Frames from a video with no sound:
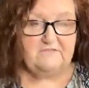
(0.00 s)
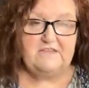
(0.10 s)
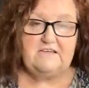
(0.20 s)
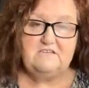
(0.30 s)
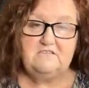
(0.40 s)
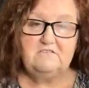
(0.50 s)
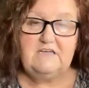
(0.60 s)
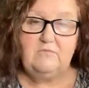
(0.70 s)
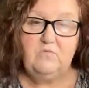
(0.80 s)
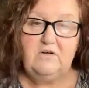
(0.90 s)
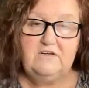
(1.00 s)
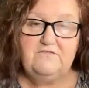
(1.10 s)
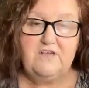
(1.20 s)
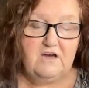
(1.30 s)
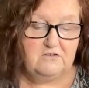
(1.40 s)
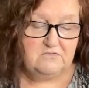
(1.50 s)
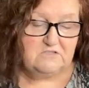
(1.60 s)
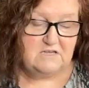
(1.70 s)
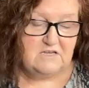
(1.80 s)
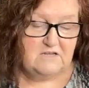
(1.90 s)
like this. You'll get one of
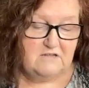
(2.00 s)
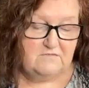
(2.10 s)
those.